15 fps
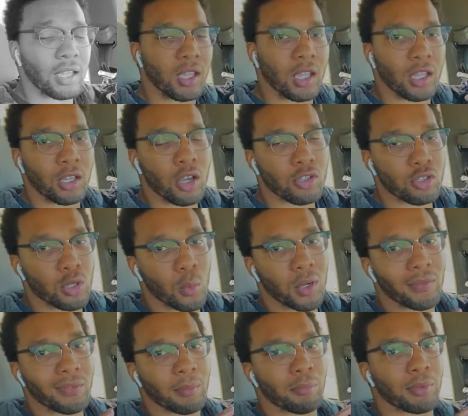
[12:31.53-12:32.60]
And you also don't want to
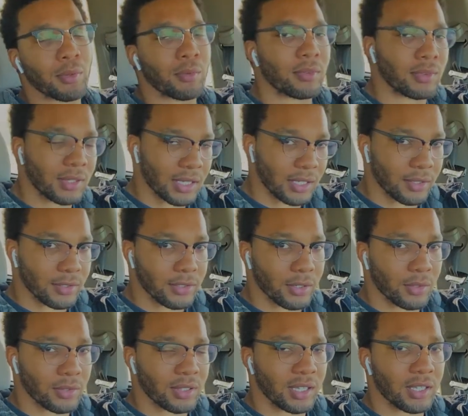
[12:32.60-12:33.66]
rebuke things,
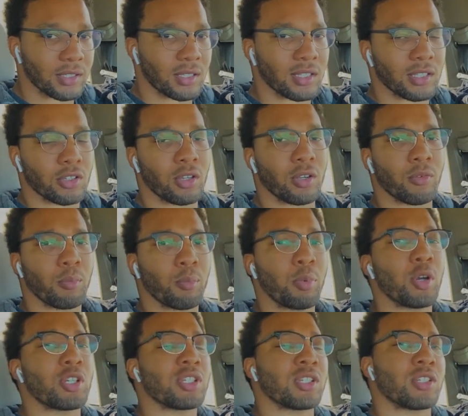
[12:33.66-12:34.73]
certain things, because it's going to
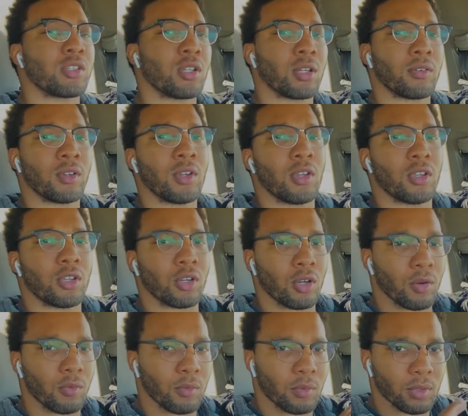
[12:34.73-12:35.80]
push it. It's going to, you
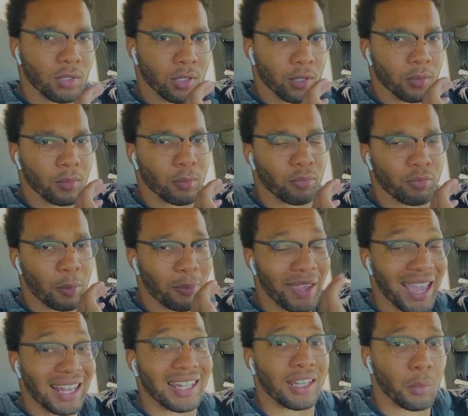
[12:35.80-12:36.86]
know, you know,
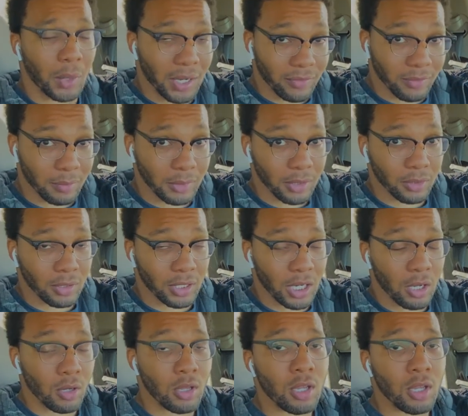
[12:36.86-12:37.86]
repel it away from you, you know?